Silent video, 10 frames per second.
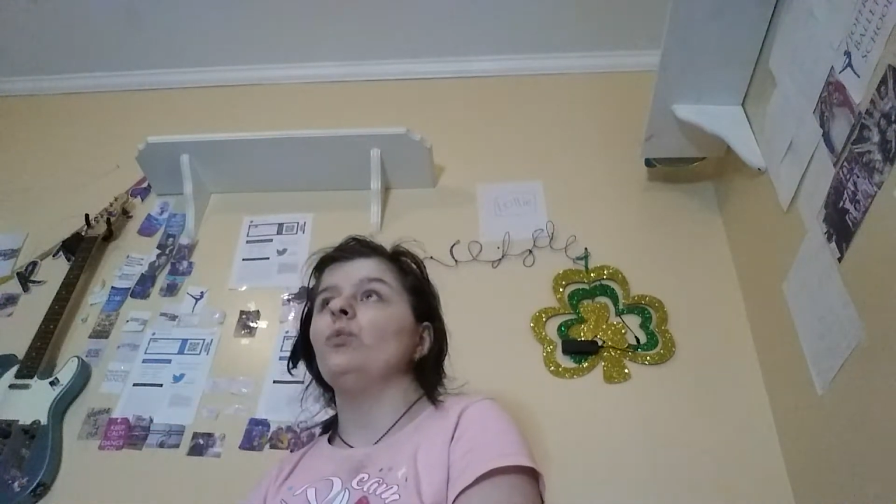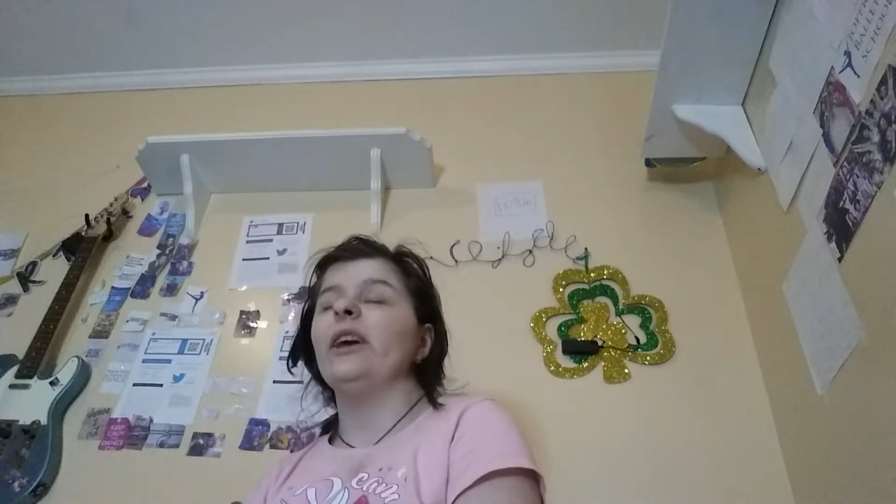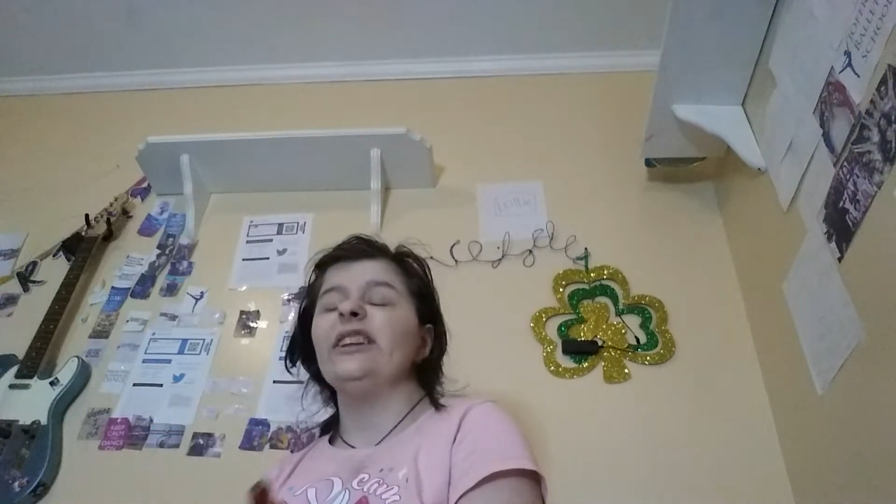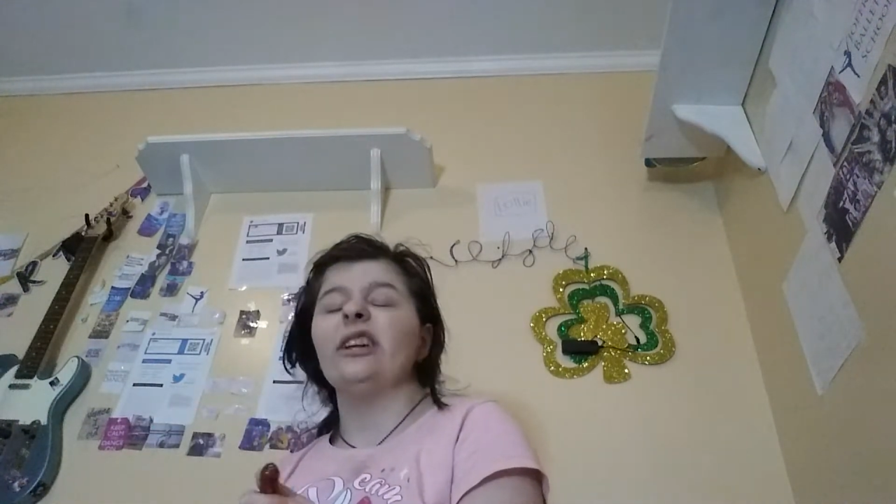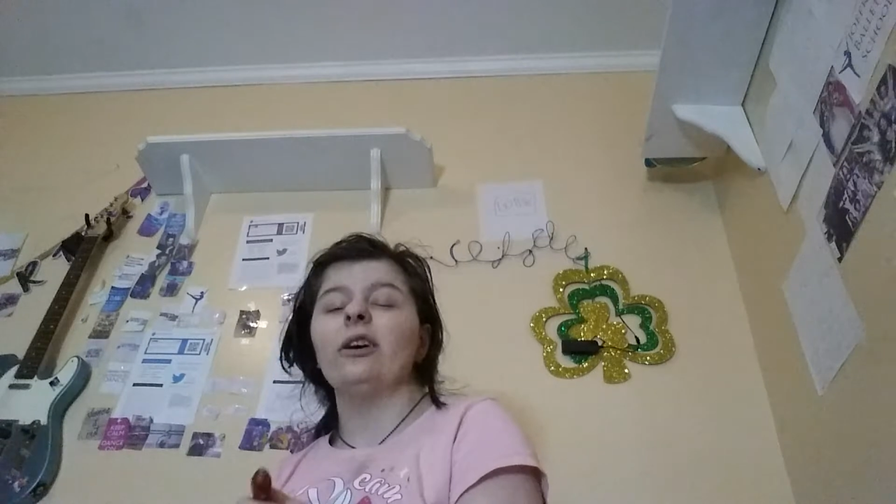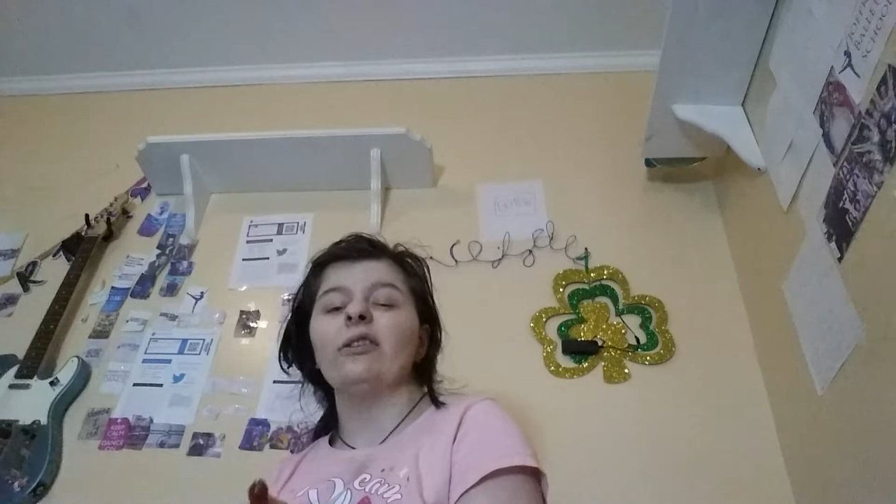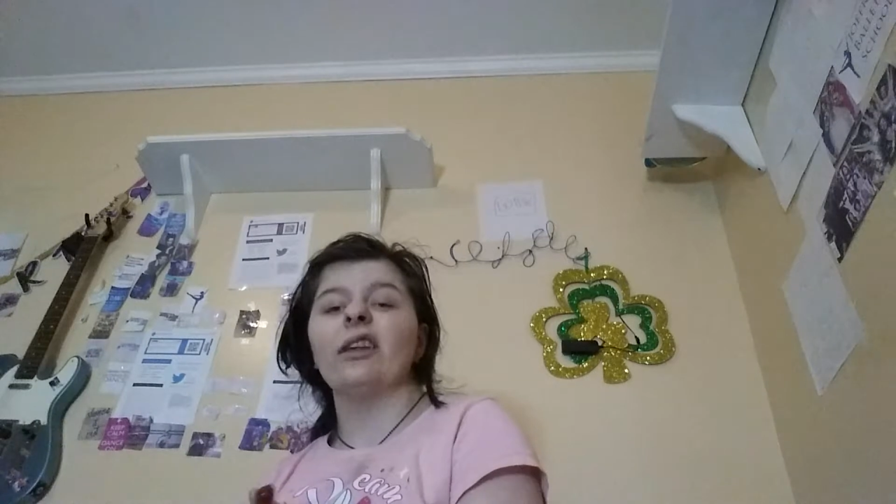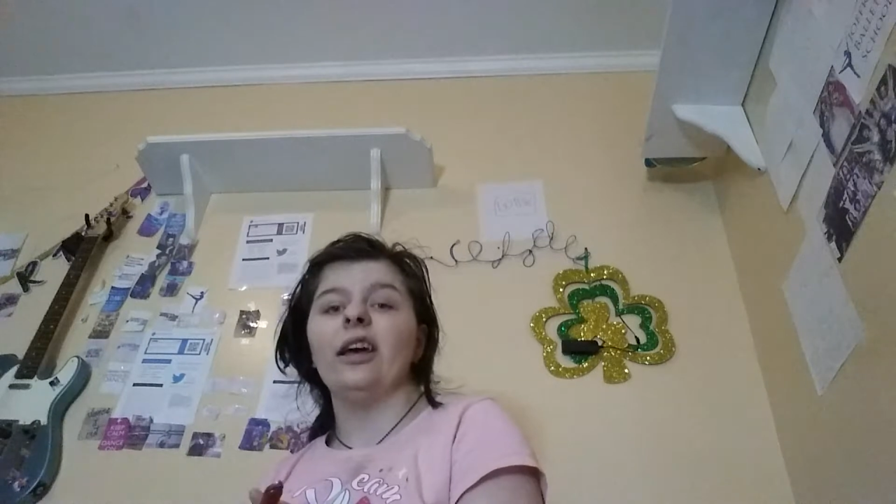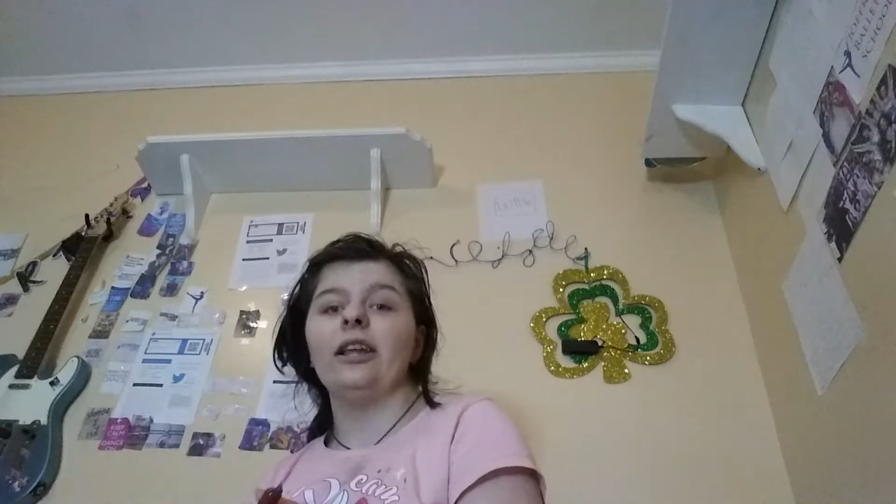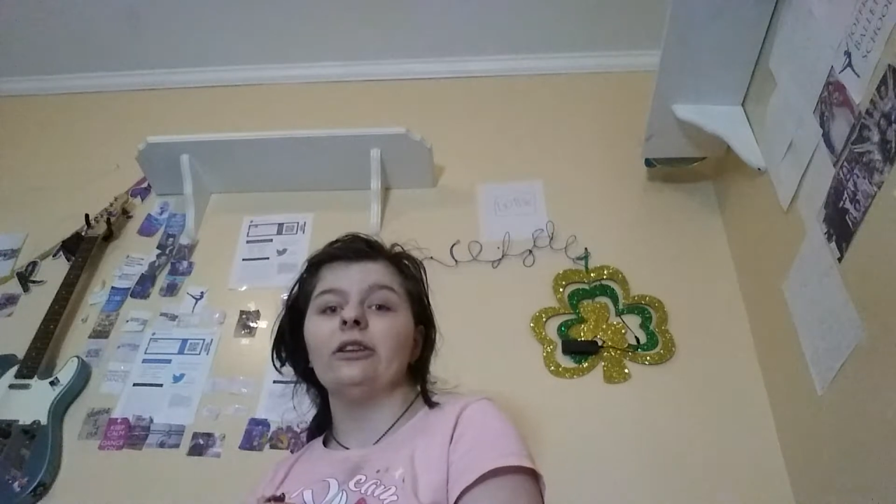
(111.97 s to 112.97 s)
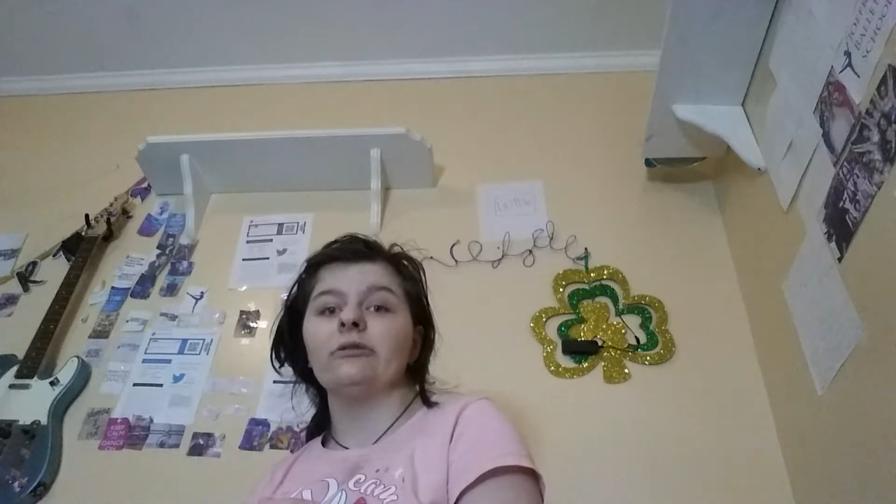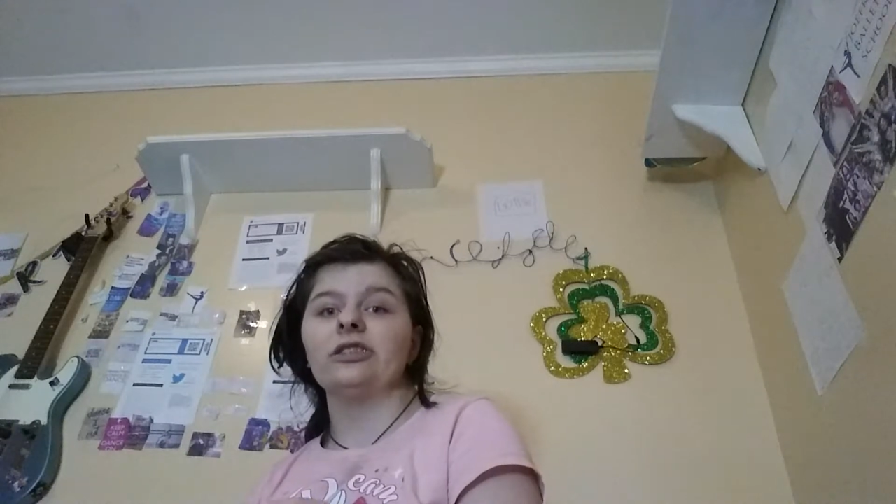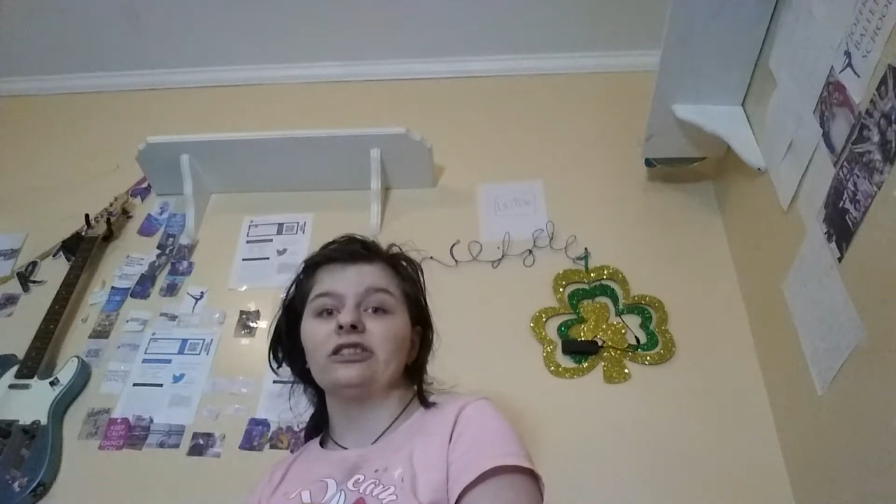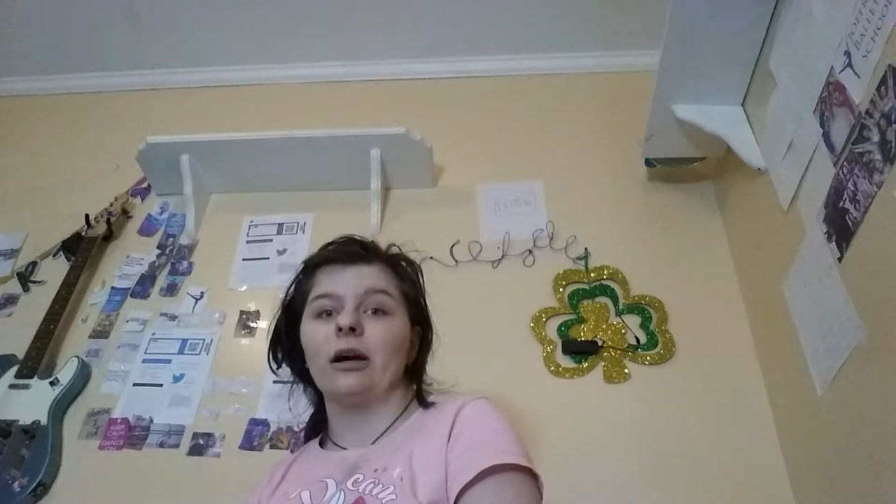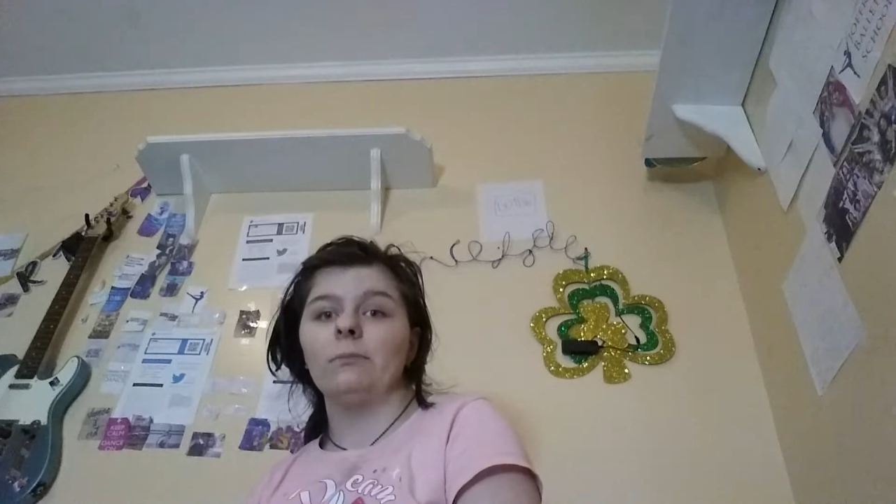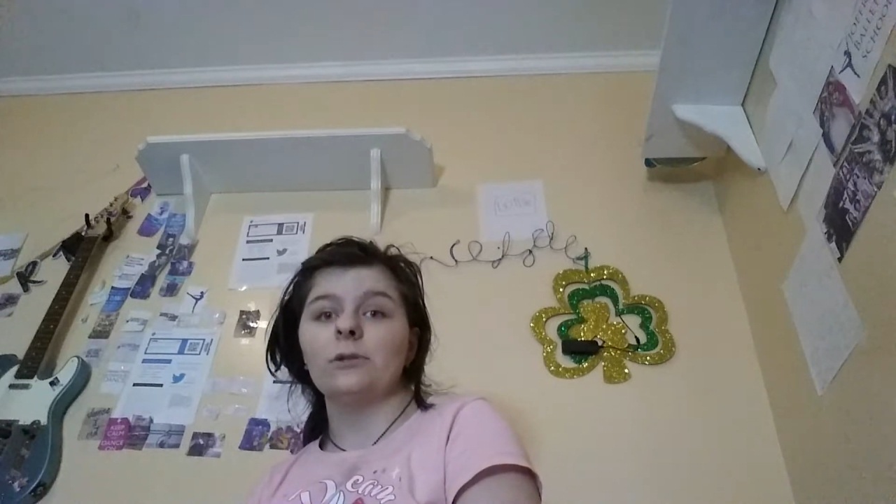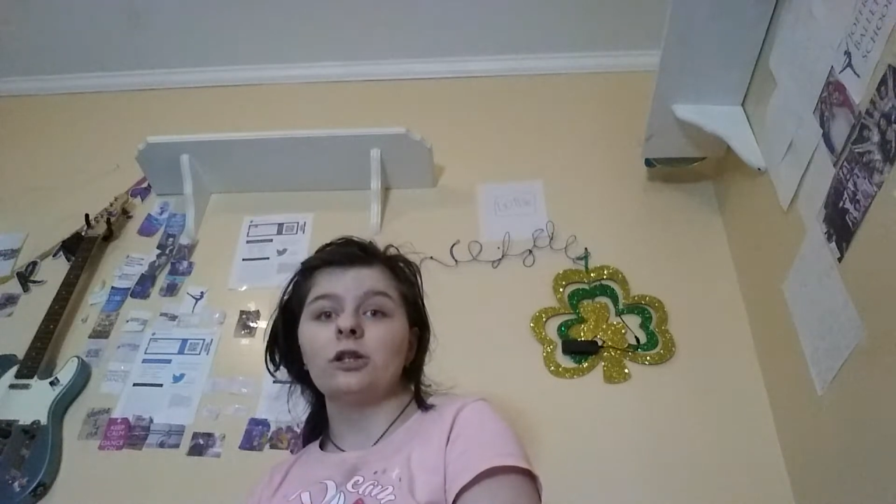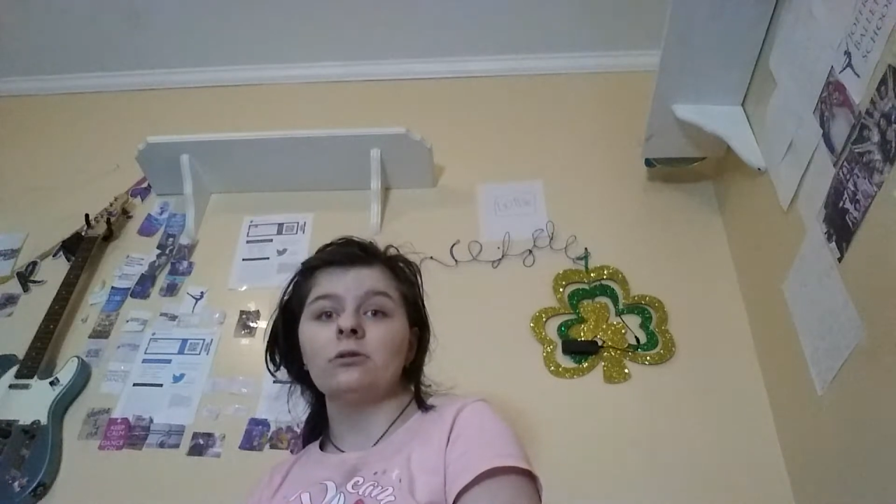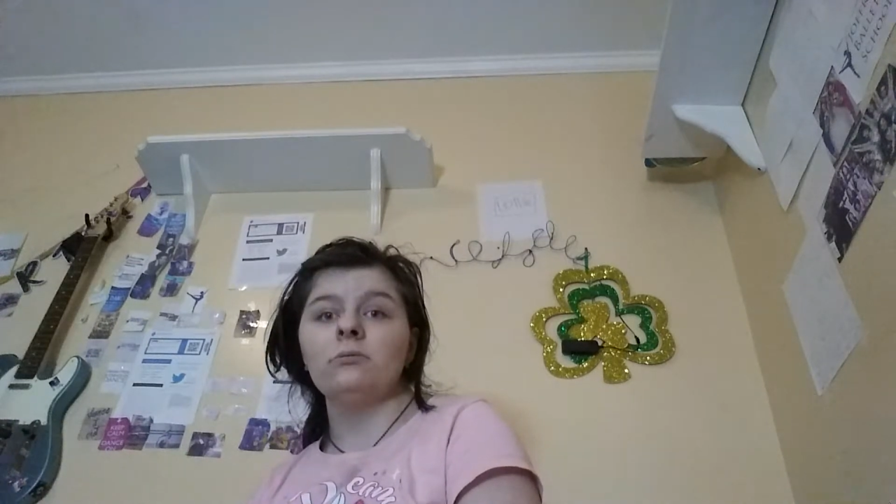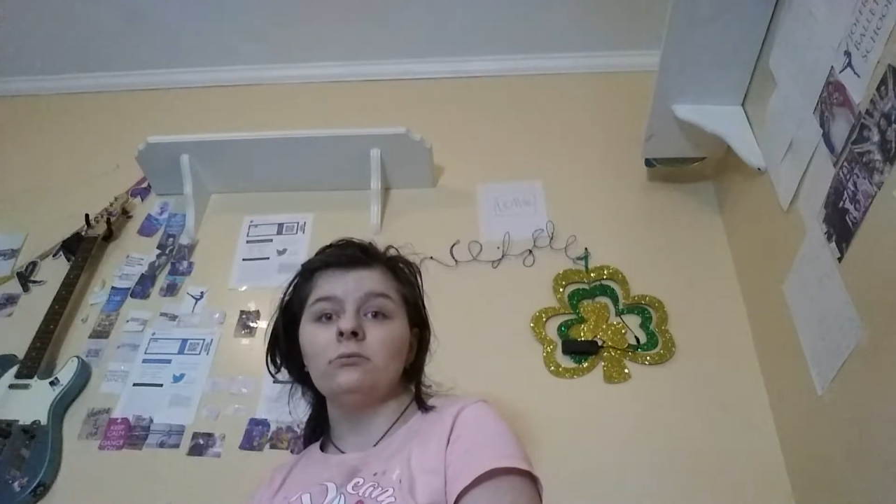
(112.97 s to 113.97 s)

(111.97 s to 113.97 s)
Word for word: wait till the end of summer.